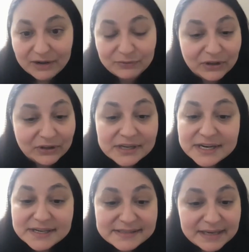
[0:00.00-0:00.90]
off. Well,
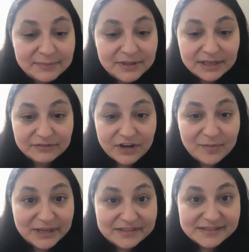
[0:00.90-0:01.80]
same thing of
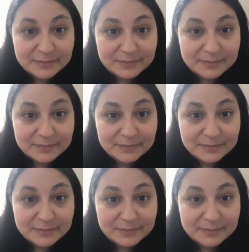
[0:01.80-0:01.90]
comics.